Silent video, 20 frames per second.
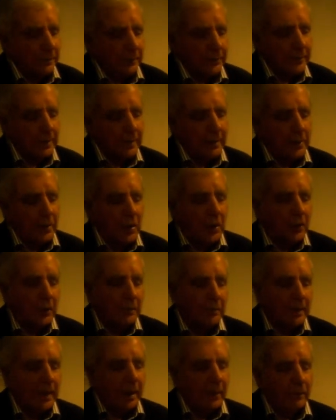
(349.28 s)
smothered in
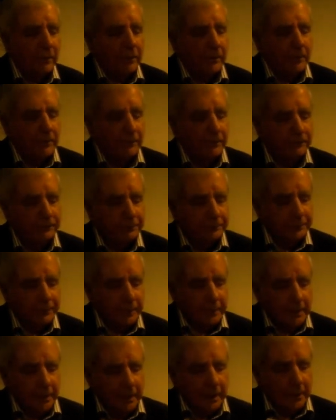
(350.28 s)
autumn now,
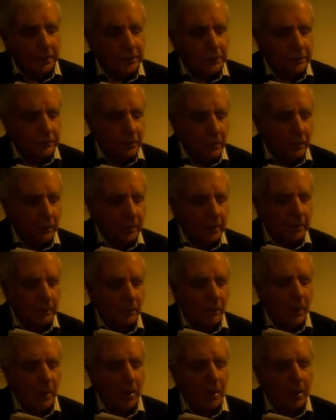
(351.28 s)
its
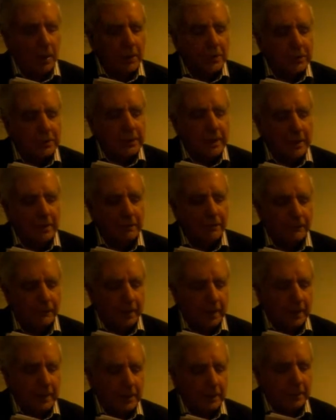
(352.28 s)
shrunken walls still
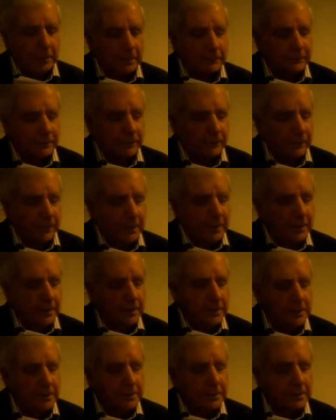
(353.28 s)
fighting off the
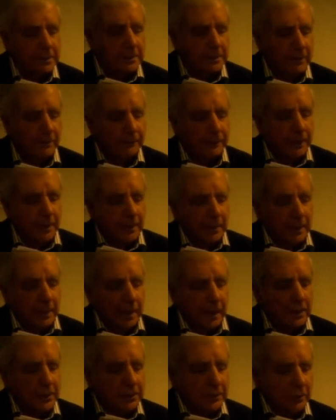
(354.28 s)
fields.
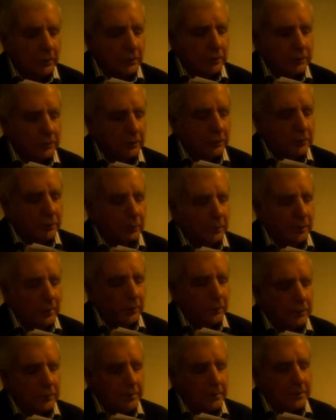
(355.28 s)
As youngsters, we
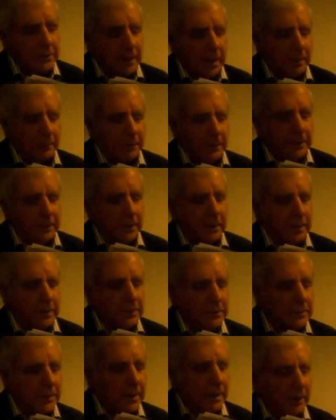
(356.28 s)
used to sack
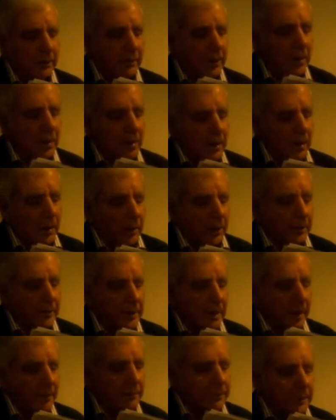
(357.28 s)
potatoes there
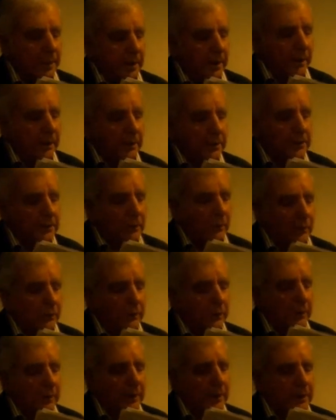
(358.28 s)
on damp days
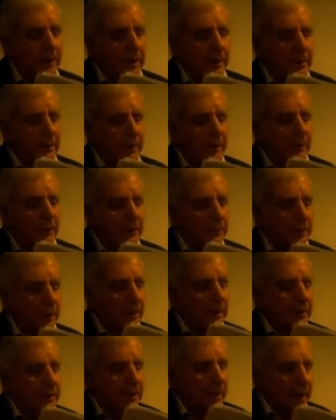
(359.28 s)
under the tinder
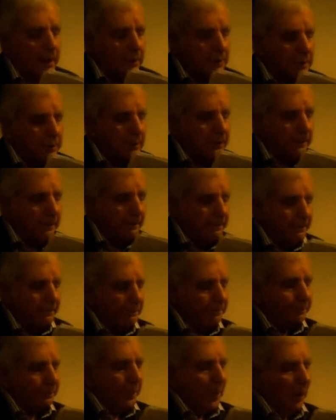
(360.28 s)
dry thatch.
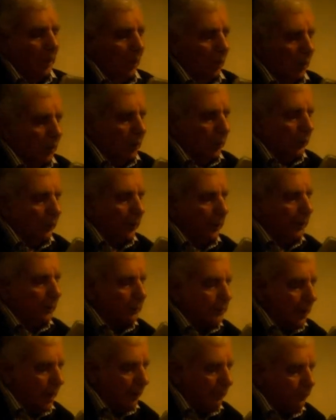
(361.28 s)
Hunkered
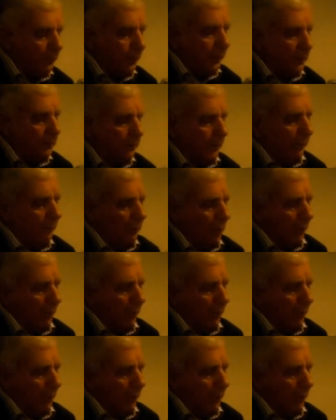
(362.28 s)
and cramped as we